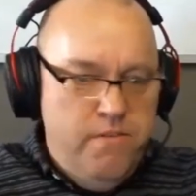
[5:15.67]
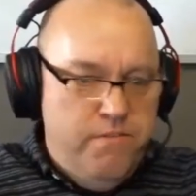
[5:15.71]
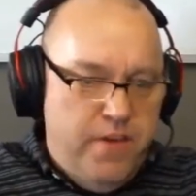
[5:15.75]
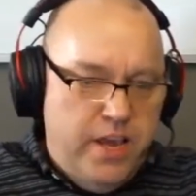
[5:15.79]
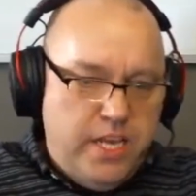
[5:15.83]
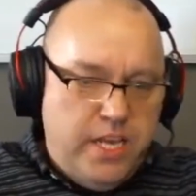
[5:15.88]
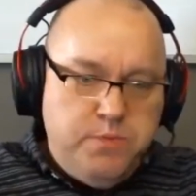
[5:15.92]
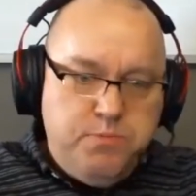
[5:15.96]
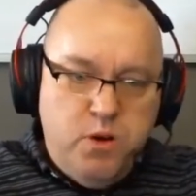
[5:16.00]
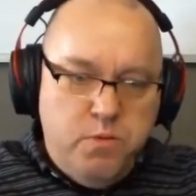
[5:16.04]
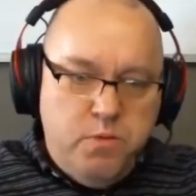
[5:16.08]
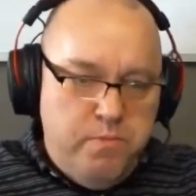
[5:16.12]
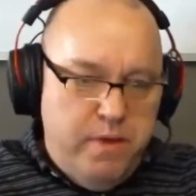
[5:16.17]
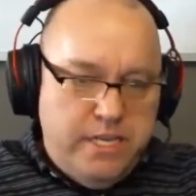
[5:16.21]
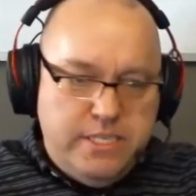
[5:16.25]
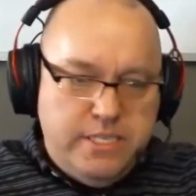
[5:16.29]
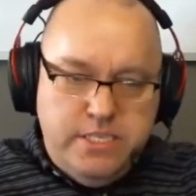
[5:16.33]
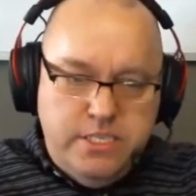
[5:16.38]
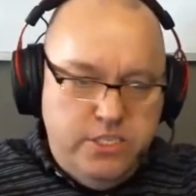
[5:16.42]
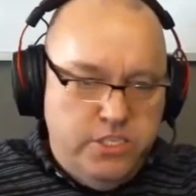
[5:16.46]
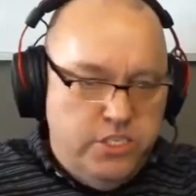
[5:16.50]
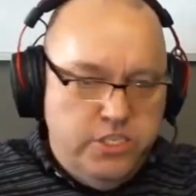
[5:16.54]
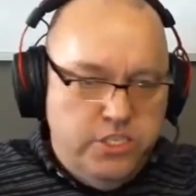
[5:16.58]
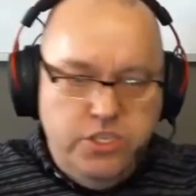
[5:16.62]
Facebook
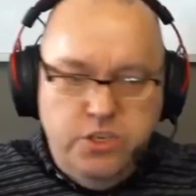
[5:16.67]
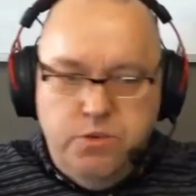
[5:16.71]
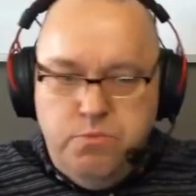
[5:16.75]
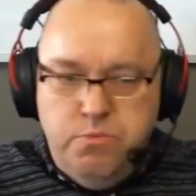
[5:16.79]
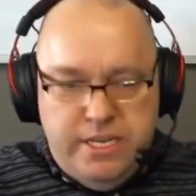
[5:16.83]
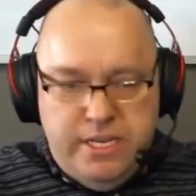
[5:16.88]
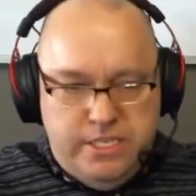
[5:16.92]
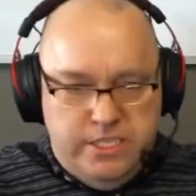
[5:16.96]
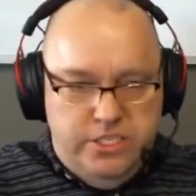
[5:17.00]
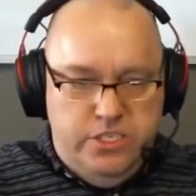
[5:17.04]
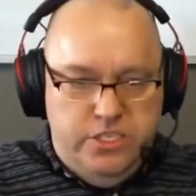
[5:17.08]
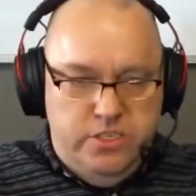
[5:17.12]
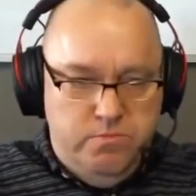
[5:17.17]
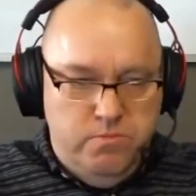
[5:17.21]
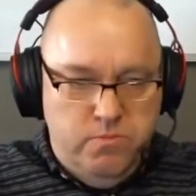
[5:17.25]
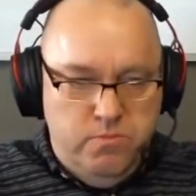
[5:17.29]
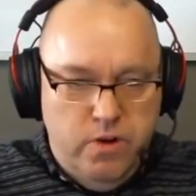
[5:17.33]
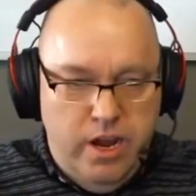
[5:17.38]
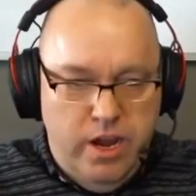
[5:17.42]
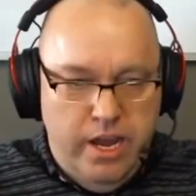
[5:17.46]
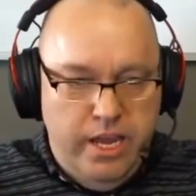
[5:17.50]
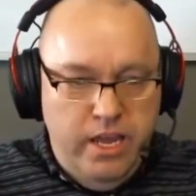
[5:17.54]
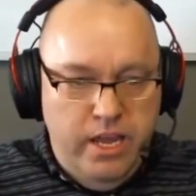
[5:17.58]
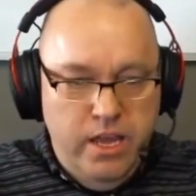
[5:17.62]
message, you message them,
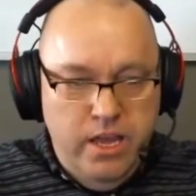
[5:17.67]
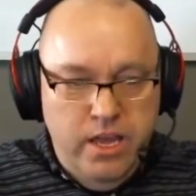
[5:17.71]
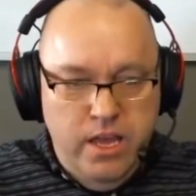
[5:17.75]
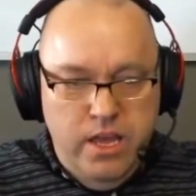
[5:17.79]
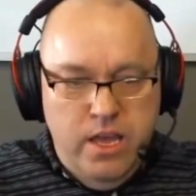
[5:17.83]
right?